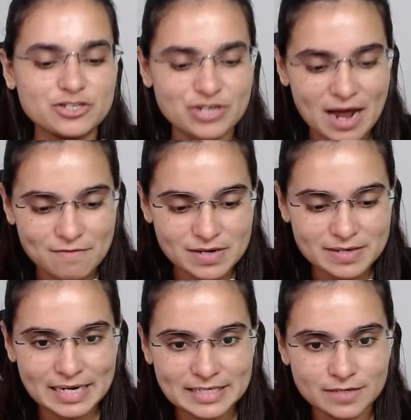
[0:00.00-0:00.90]
travel
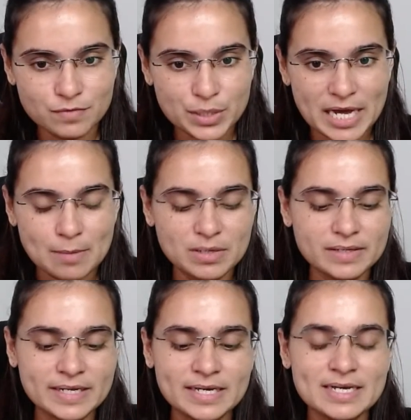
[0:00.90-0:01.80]
related
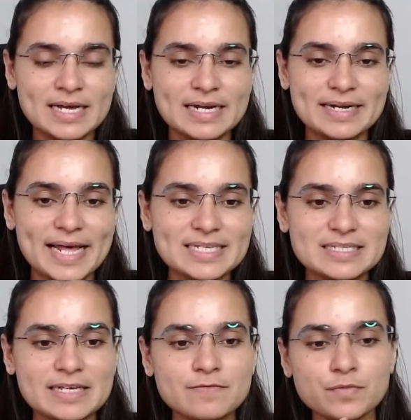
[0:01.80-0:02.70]
vocabulary.
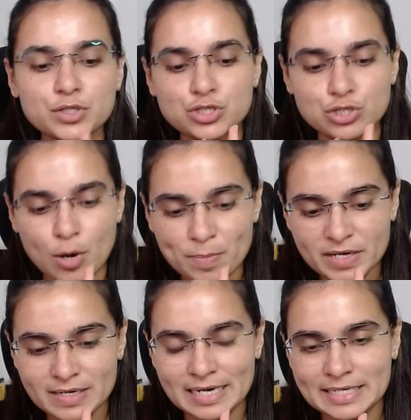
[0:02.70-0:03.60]
Next theme was
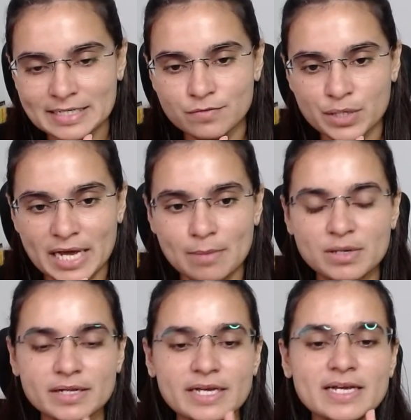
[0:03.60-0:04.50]
shopping related
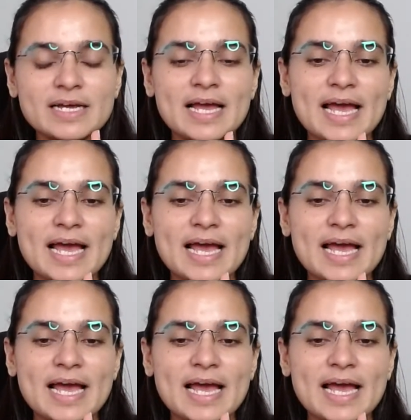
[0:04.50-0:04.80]
vocabulary.